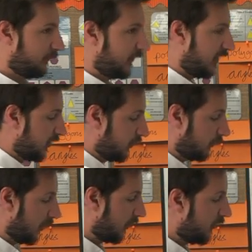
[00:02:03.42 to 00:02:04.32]

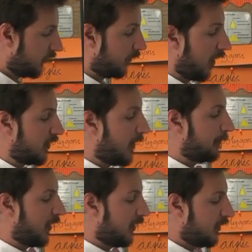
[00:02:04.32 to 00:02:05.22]
into our
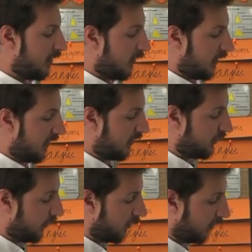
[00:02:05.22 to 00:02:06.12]
number
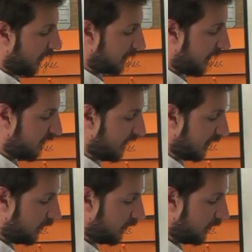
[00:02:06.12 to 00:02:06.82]
into the correct place value